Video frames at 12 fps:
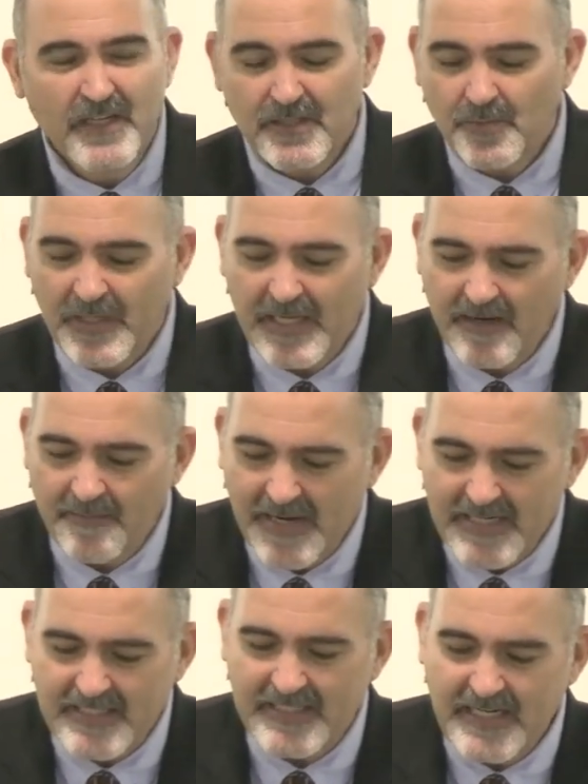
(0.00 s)
So we get a
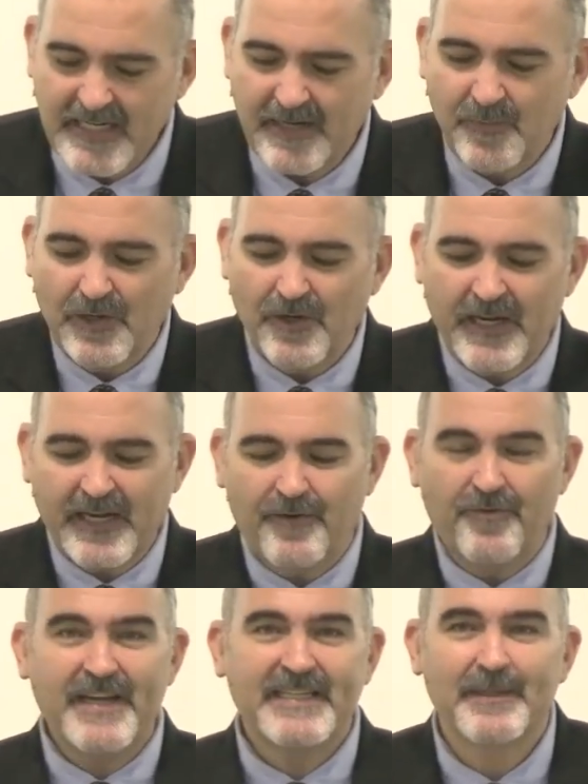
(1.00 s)
magazine and we look at
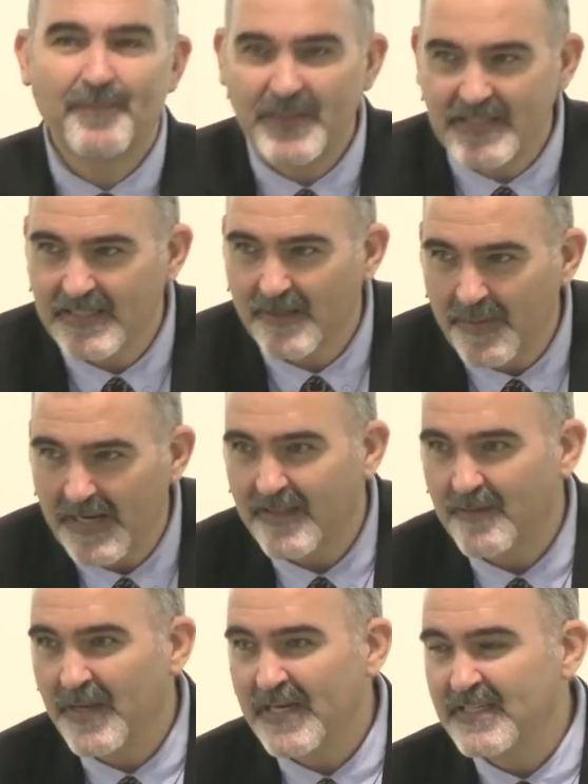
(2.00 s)
recipes at the back of
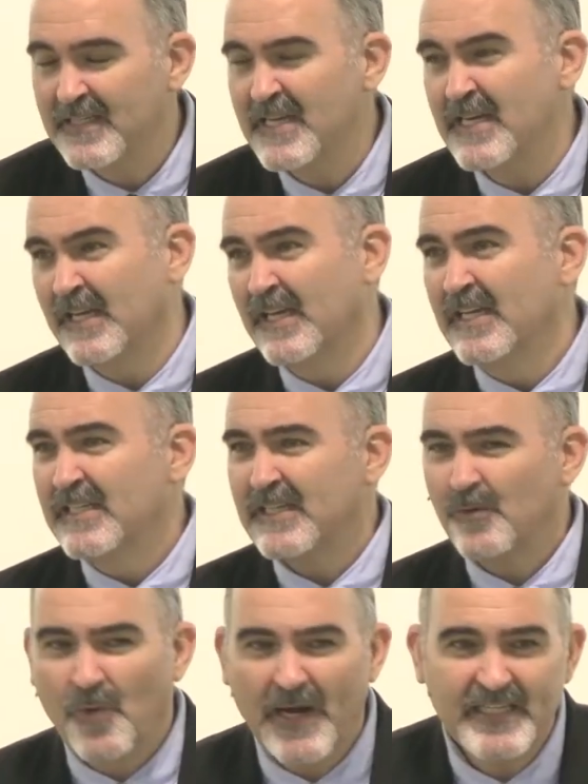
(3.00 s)
the magazine. It's
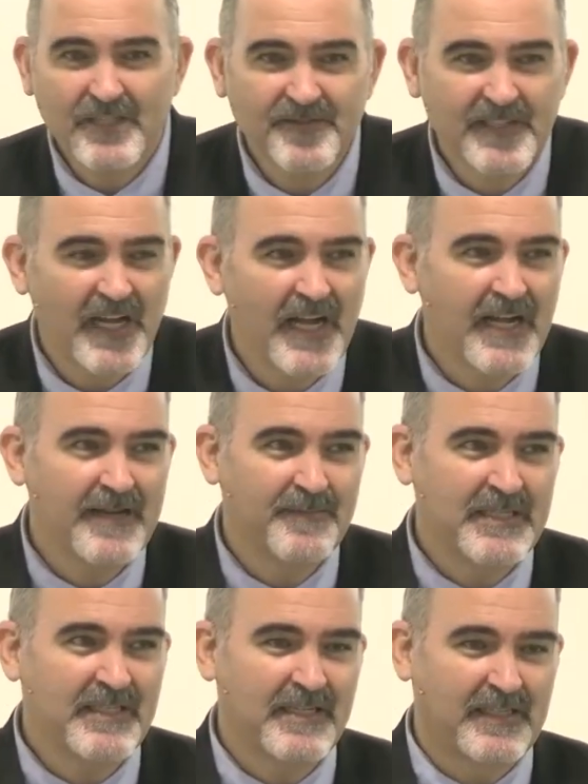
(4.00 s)
a waste of time,
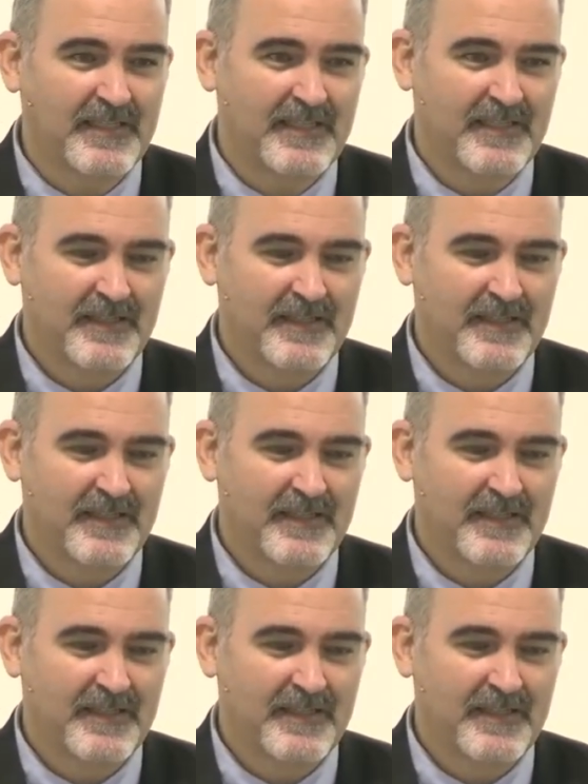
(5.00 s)
isn't it?